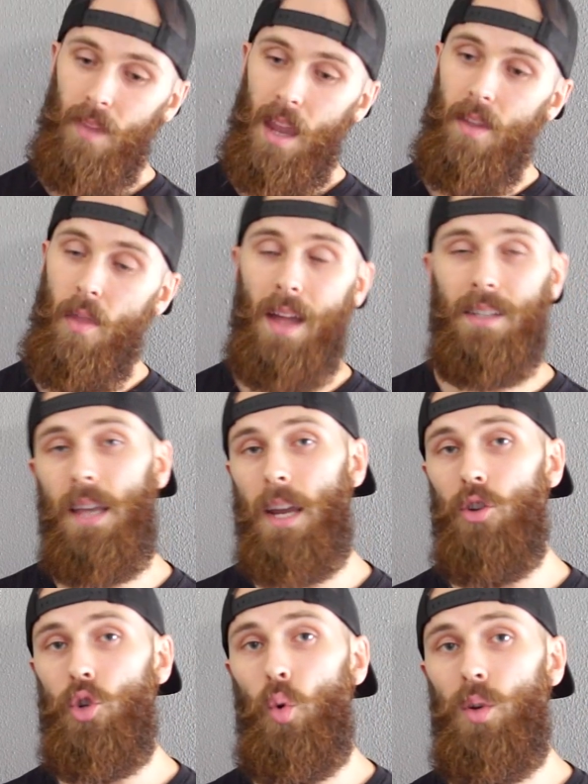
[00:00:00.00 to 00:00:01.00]
And then that
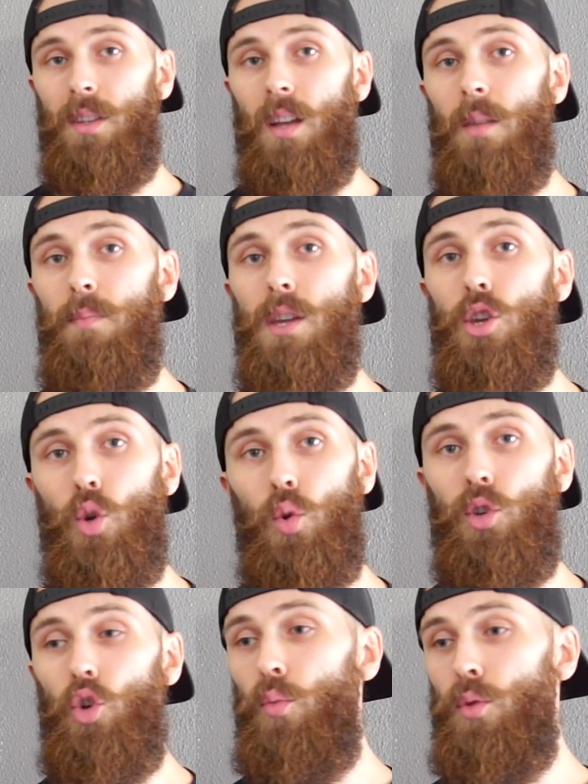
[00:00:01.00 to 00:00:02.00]
second tool is going to be
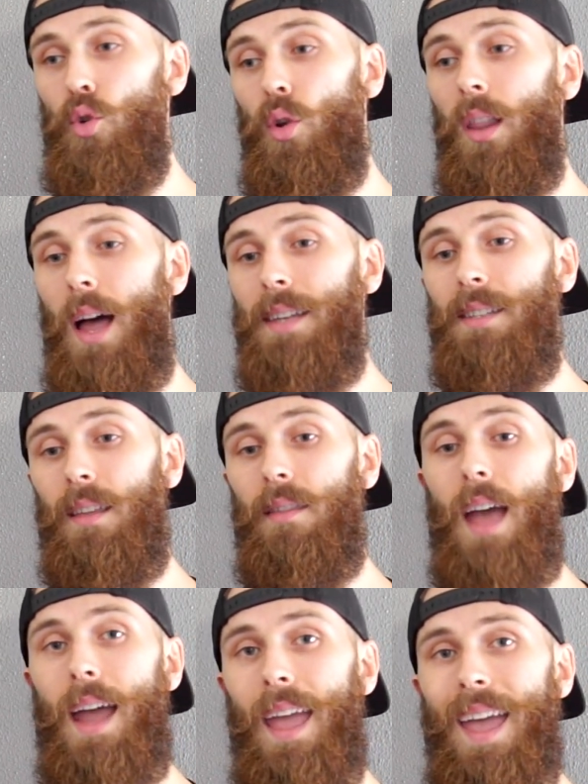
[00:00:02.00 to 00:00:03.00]
YouTube, utilizing
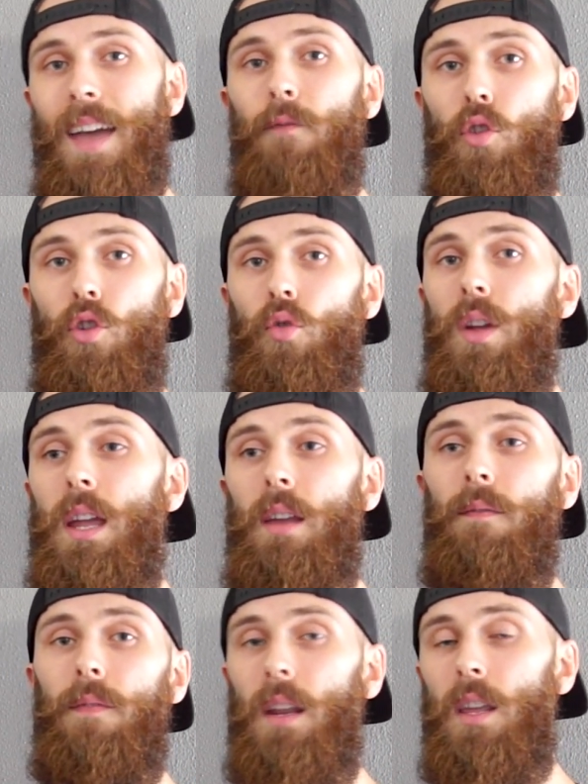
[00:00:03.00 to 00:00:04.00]
that
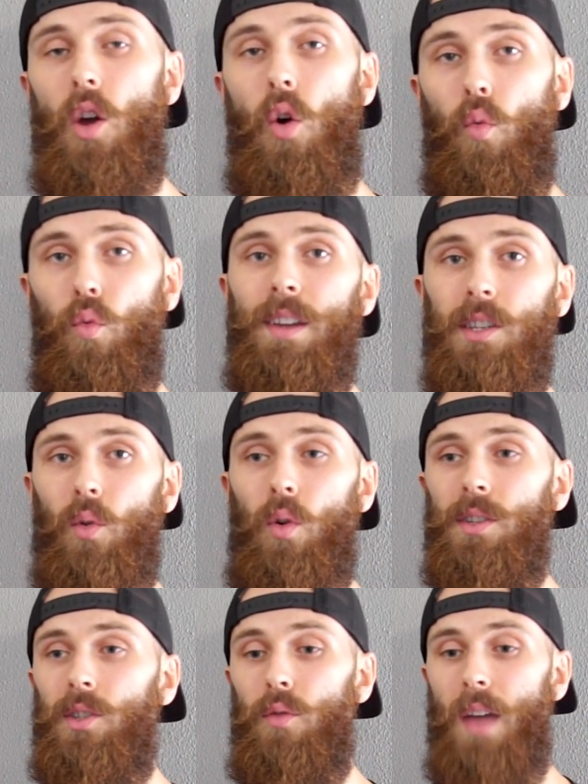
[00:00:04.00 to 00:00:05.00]
evergreen video
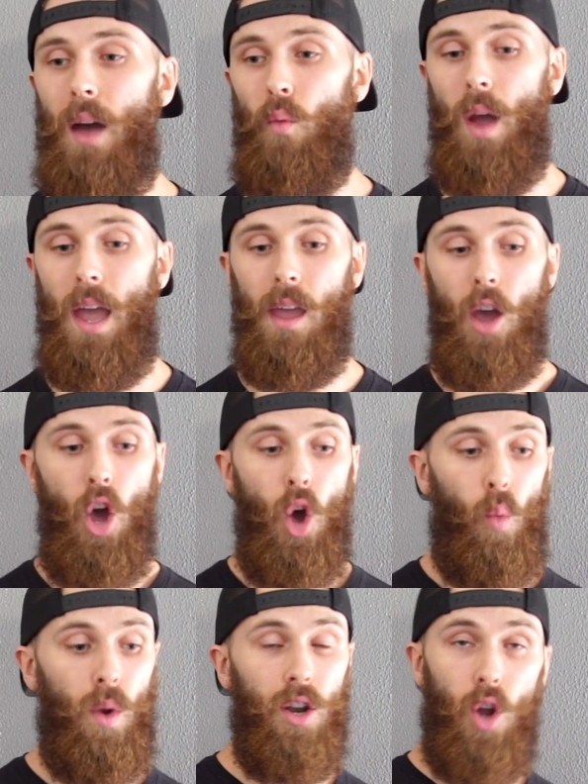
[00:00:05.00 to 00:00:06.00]
resource so that way
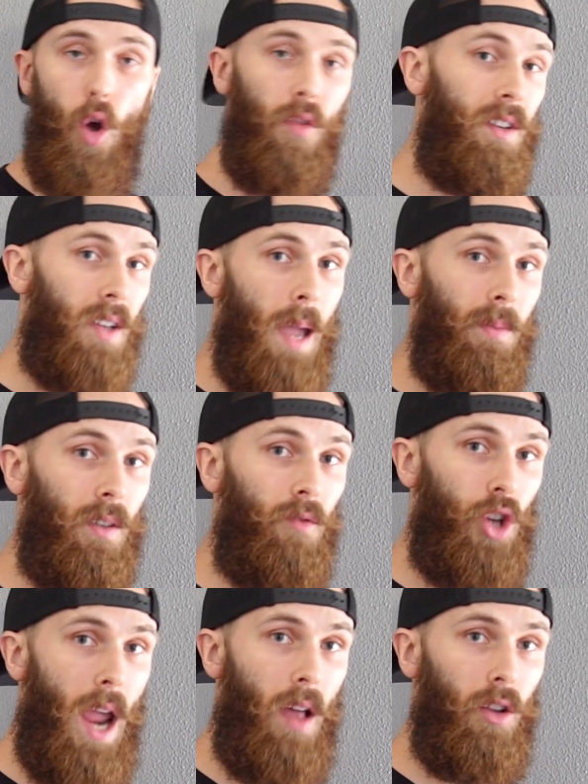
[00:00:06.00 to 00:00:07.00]
we know the types of
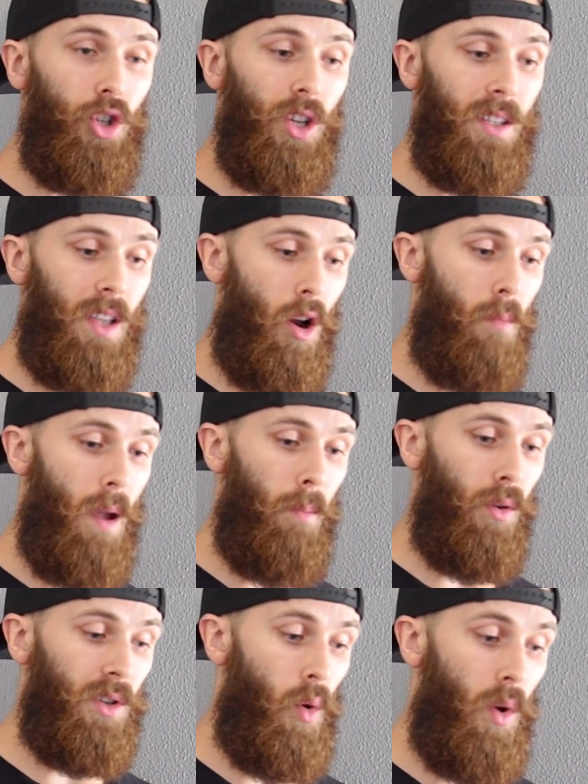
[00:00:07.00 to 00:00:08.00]
challenges that our
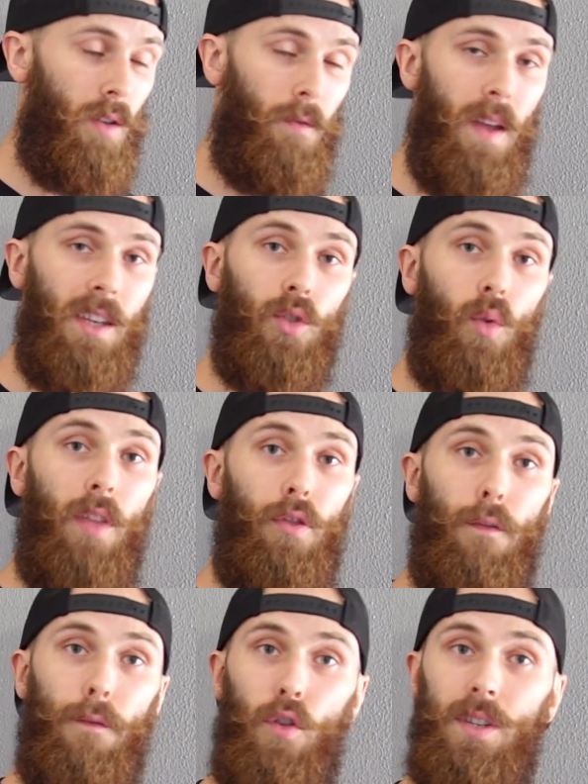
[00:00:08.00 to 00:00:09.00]
member is going to face throughout
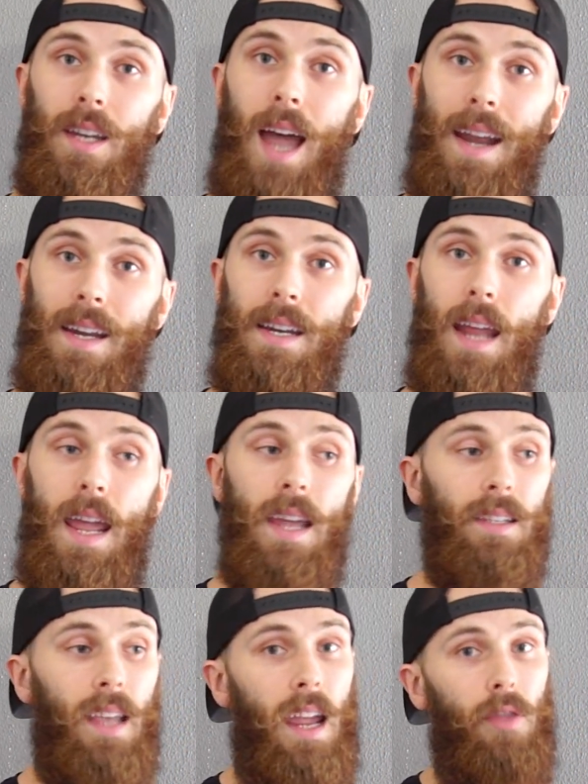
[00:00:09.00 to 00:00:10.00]
their first 90
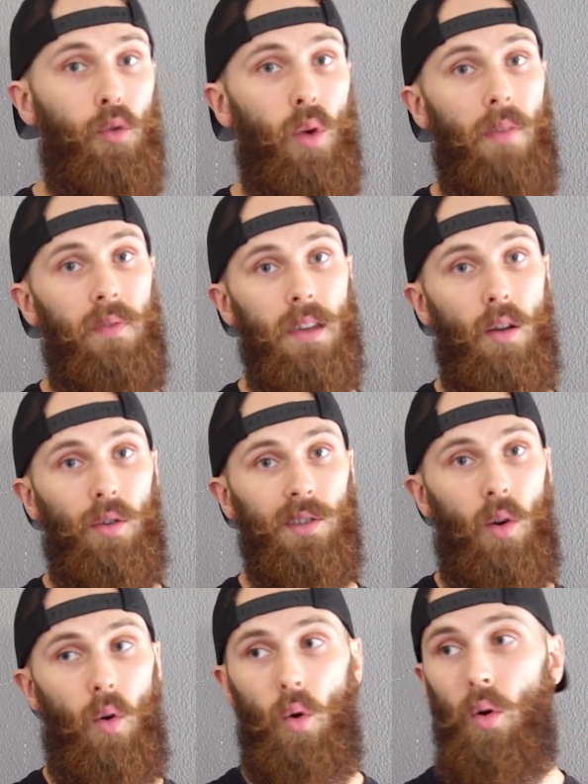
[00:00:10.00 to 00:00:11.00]
days and throughout the year as
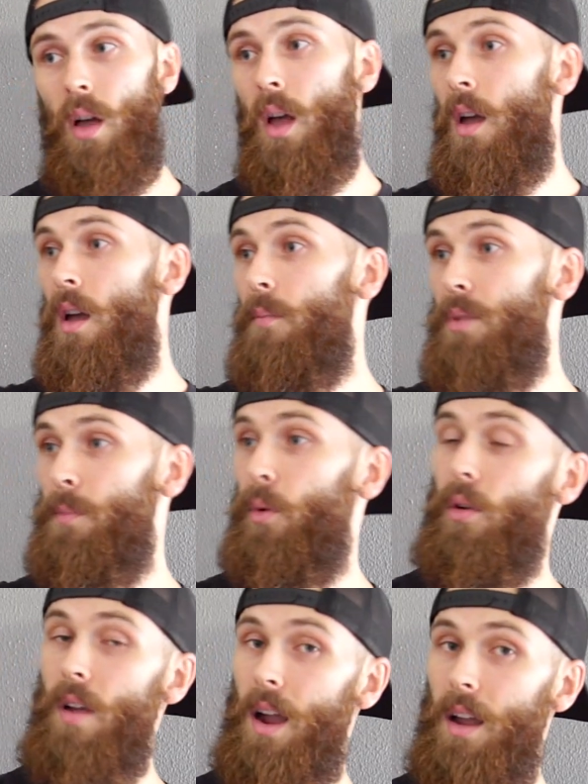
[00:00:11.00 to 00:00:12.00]
a whole. People
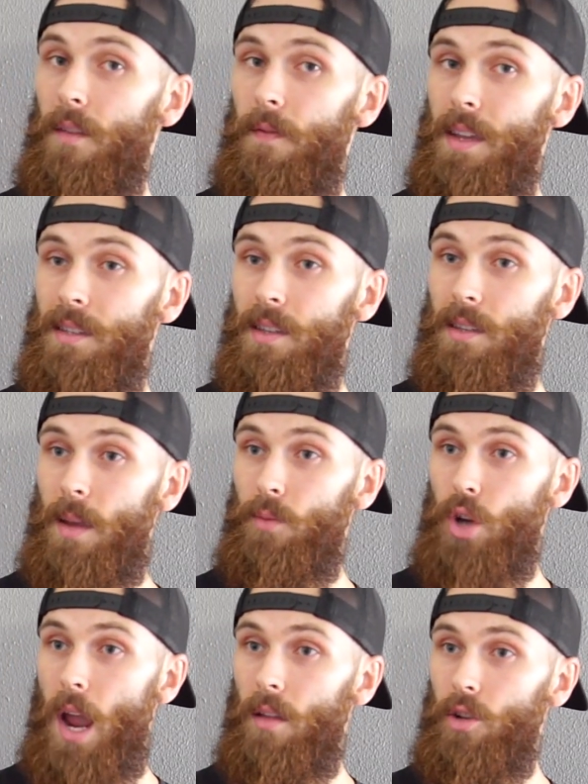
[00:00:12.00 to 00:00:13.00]
are not going to face the same
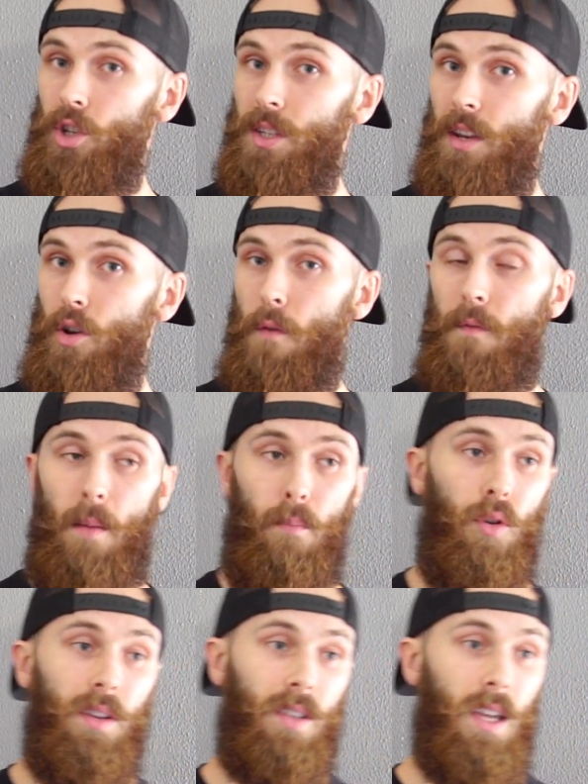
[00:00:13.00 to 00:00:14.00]
challenges in
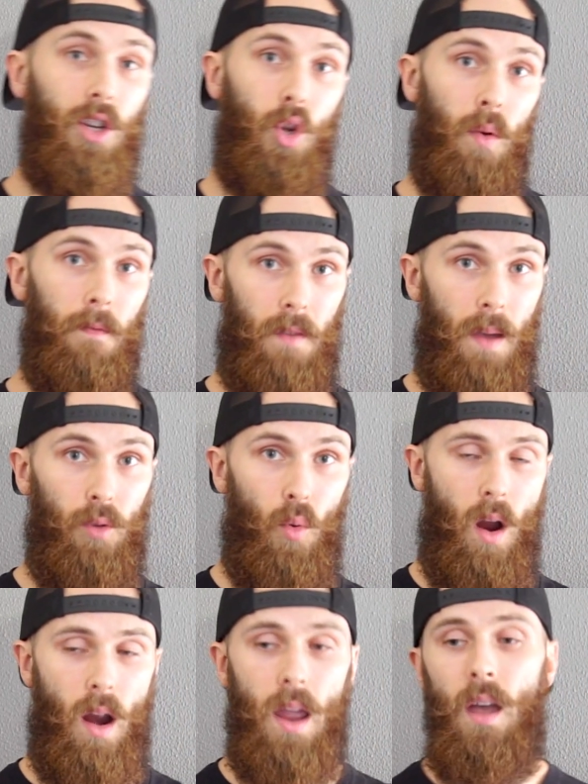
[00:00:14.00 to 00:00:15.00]
November as they do in
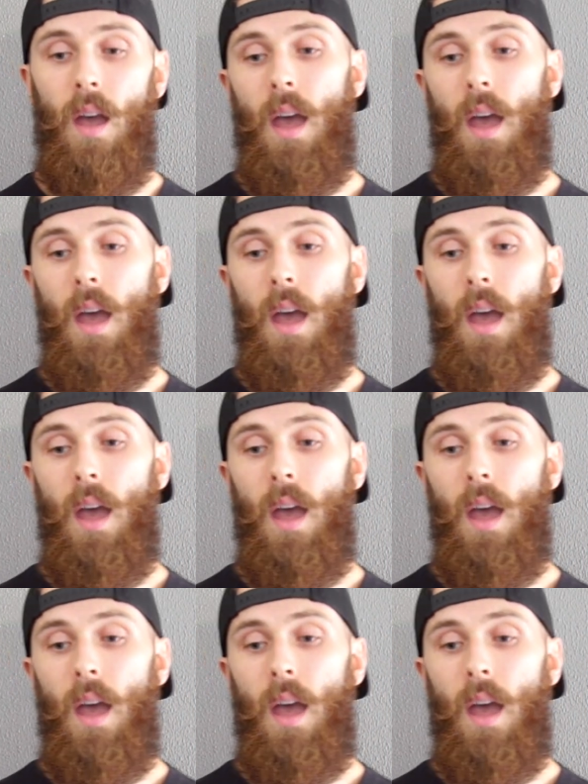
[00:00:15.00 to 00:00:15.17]
February.